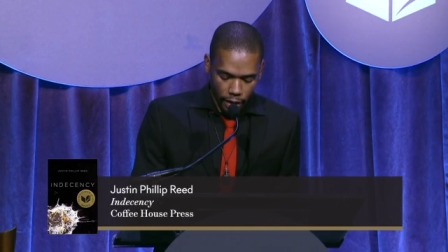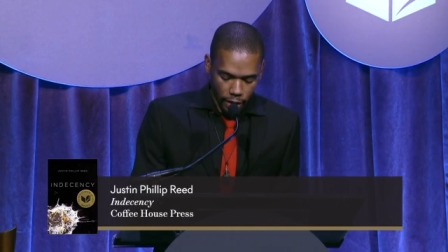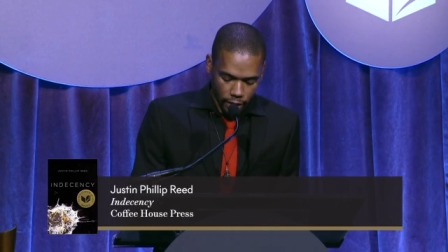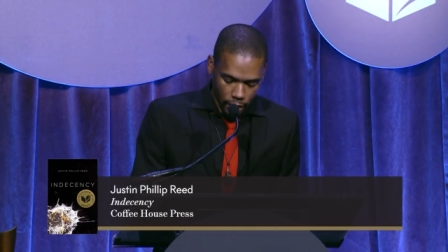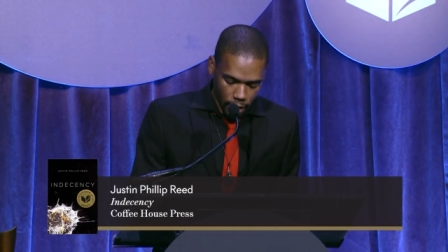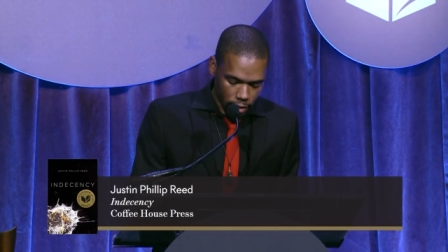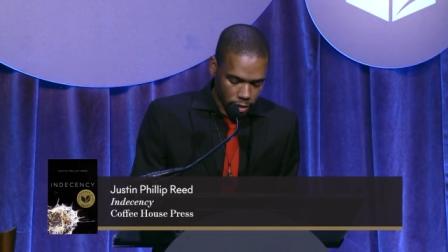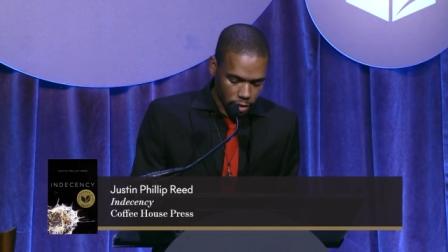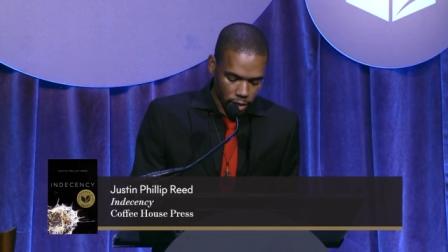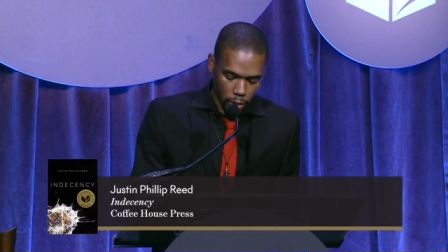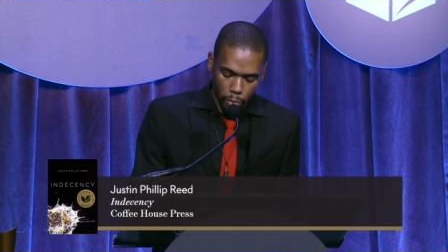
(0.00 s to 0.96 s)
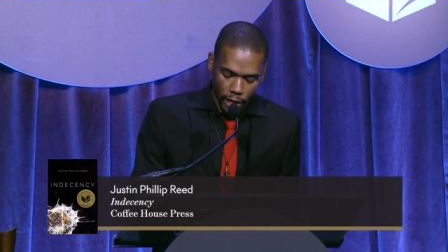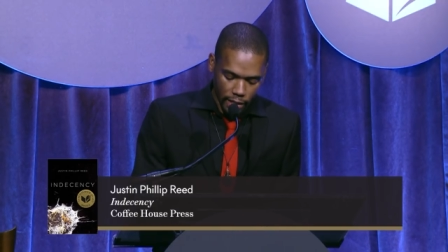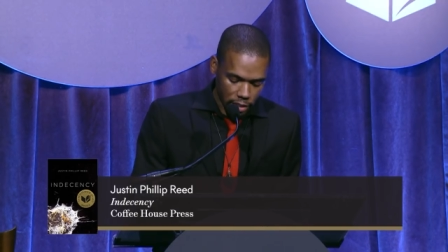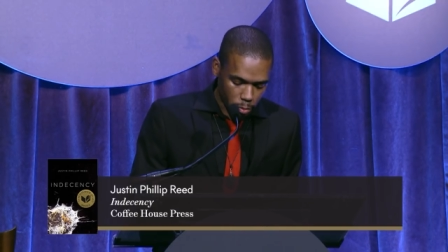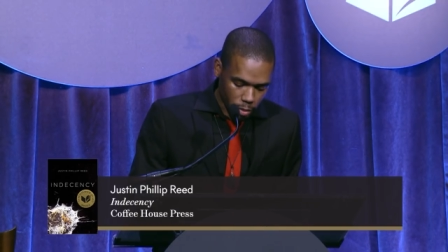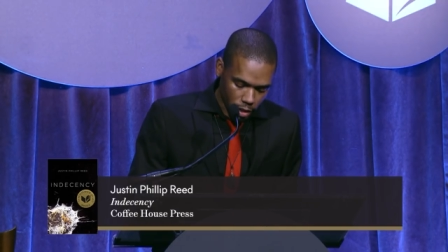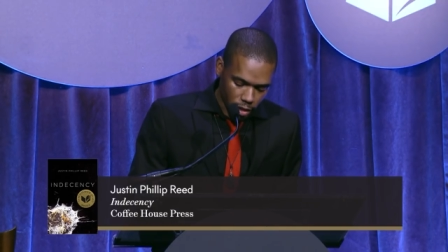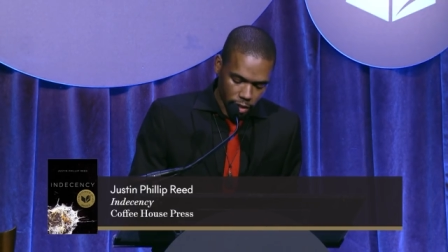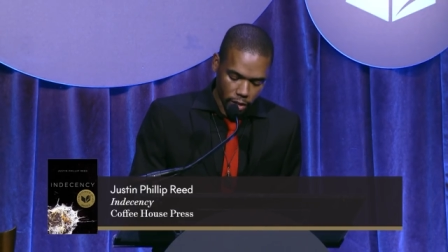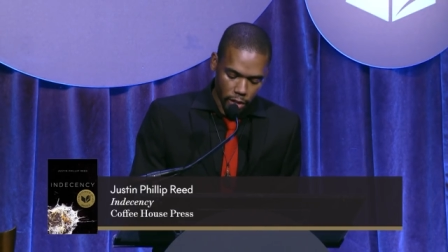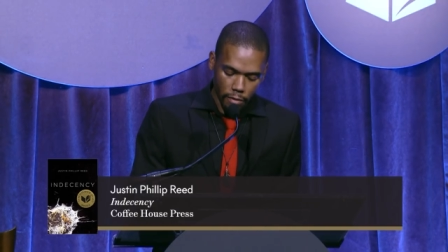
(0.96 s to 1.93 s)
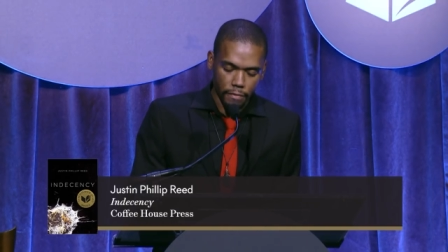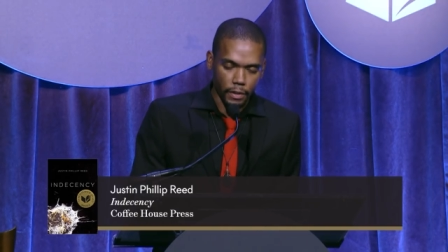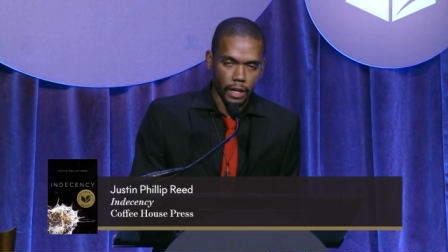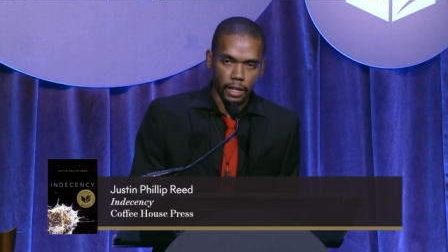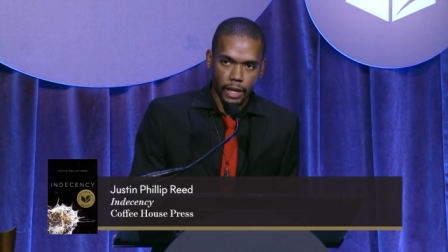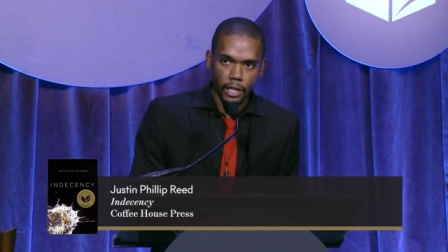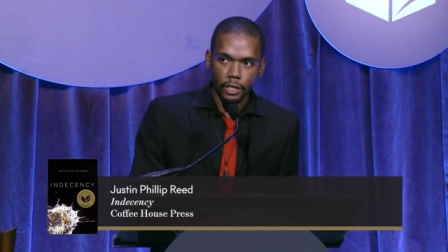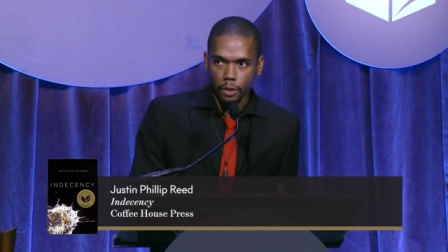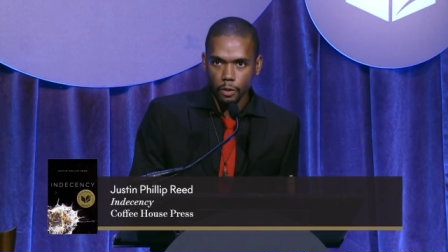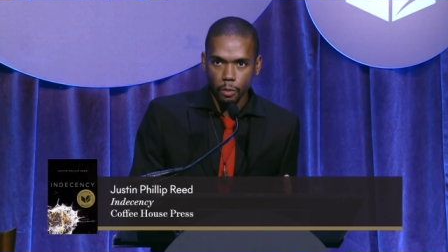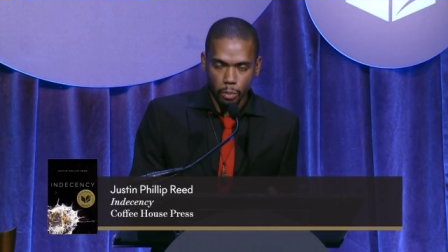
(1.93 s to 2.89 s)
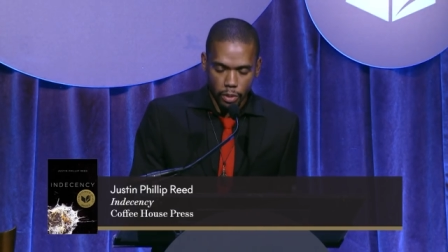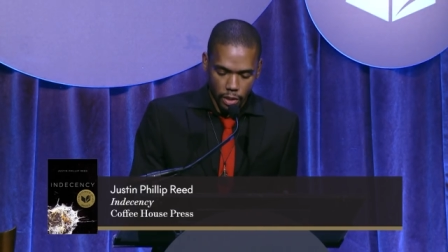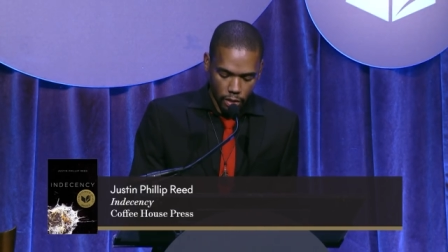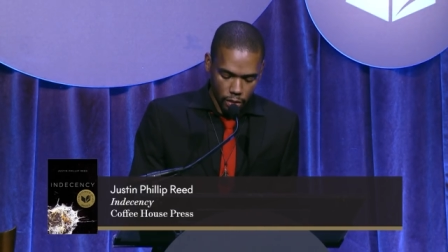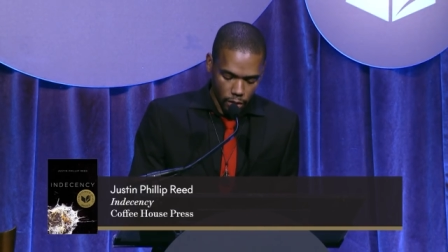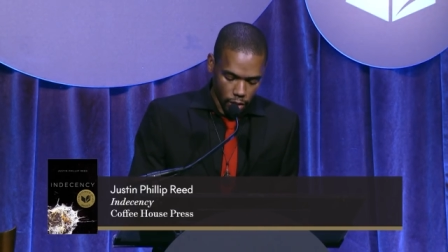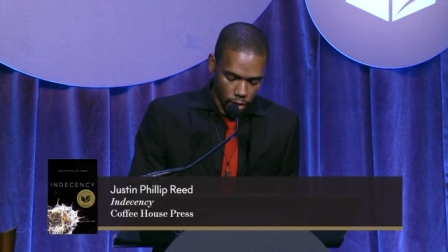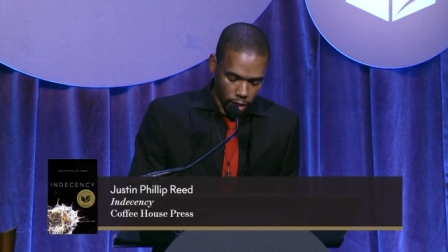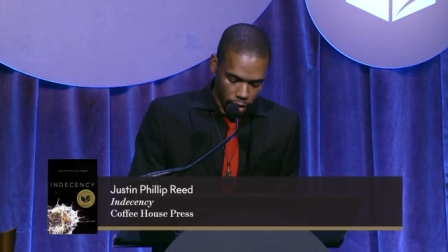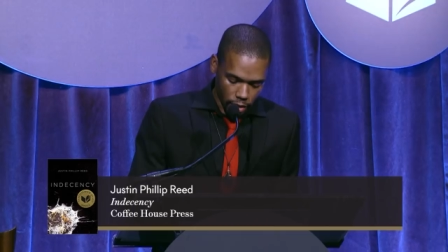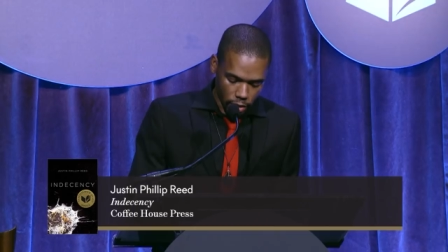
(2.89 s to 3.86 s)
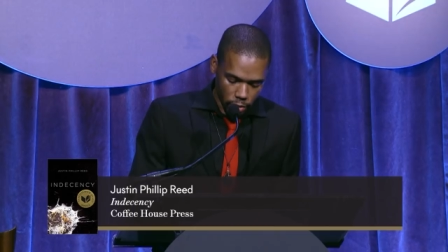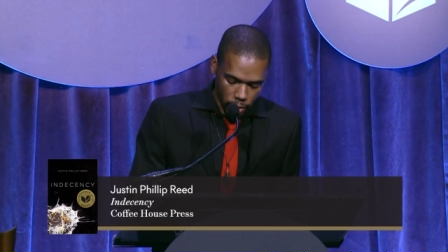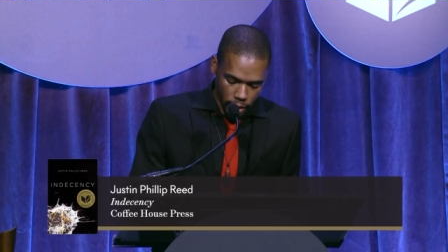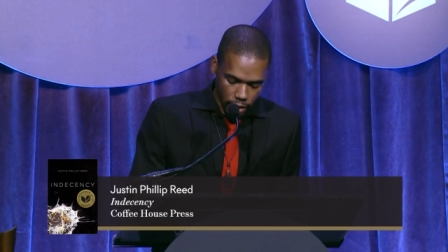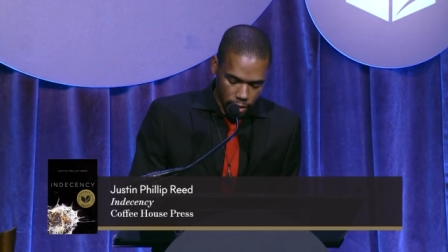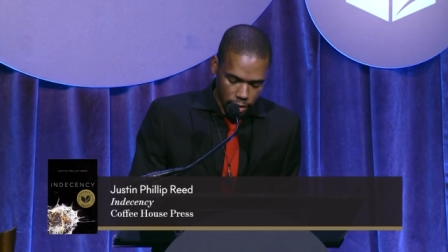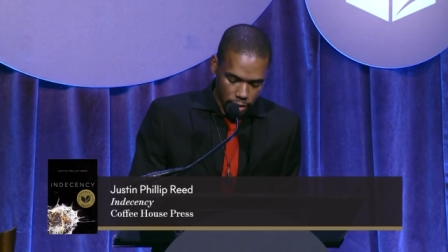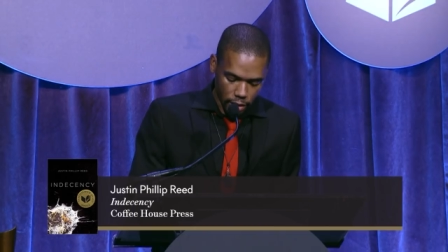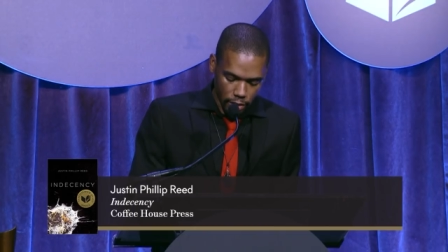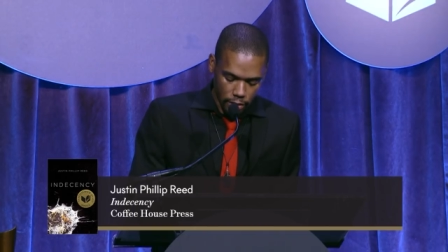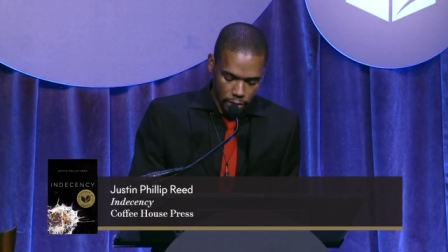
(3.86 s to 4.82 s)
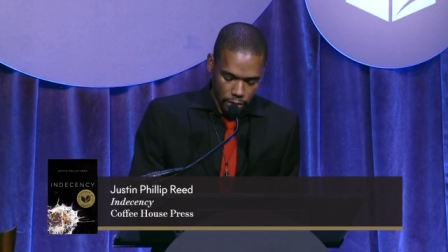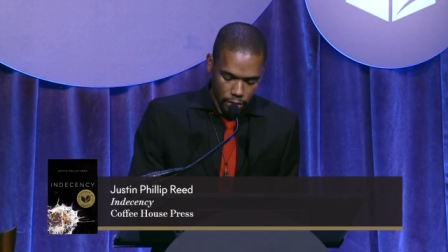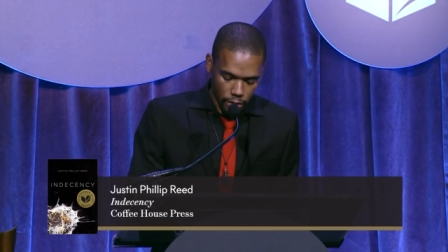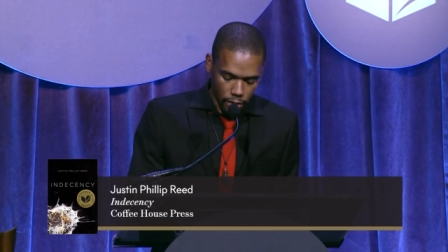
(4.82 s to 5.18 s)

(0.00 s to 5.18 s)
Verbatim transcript: I acknowledge the impossibility of a national book in the United States,